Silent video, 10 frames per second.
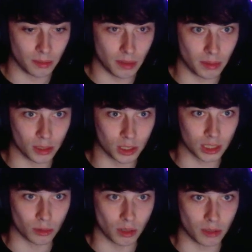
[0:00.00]
Or maybe it was
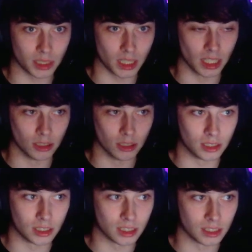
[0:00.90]
just the website I
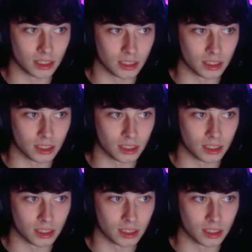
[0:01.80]
used.